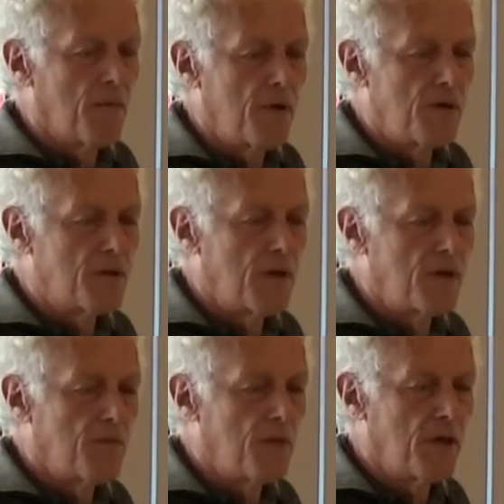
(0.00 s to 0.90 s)
he
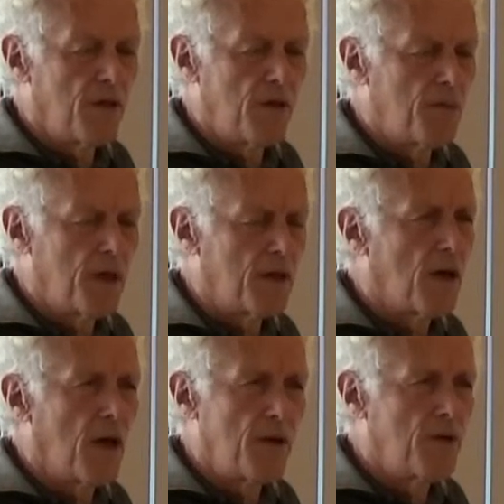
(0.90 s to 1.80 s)
said to me, Michael,
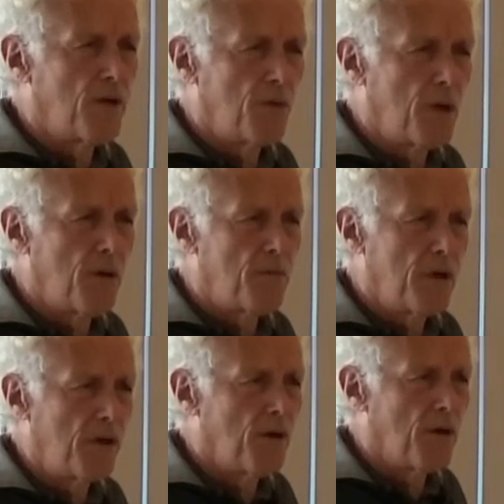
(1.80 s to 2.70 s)
I don't know why I'm
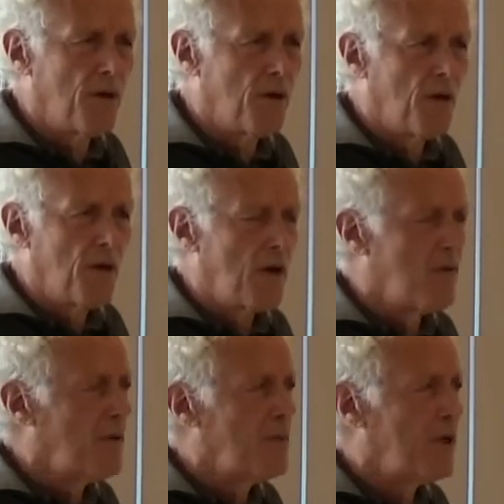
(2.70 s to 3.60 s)
here.
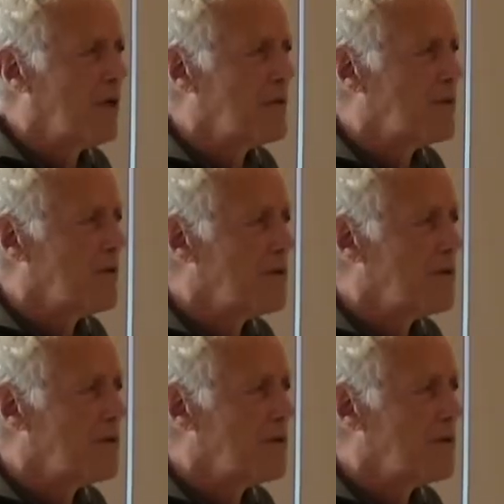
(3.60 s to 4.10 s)
Everybody else here